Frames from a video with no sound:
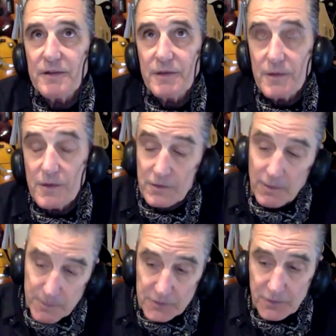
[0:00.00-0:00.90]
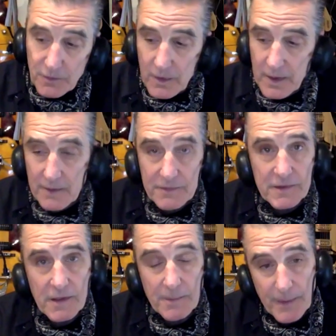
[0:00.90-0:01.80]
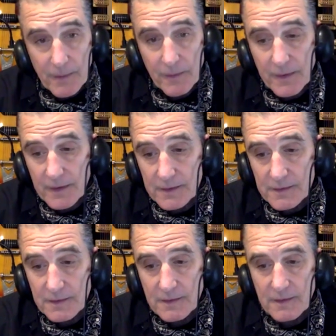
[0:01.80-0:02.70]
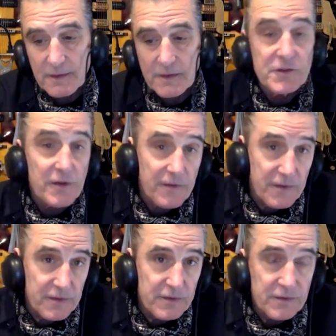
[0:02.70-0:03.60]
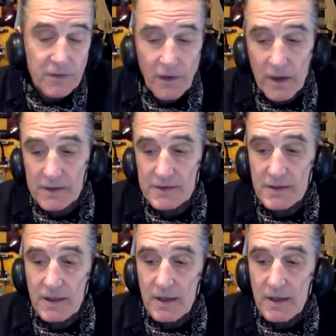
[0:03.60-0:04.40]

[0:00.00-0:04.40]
use our musical gifts and abilities to share the good news of Christ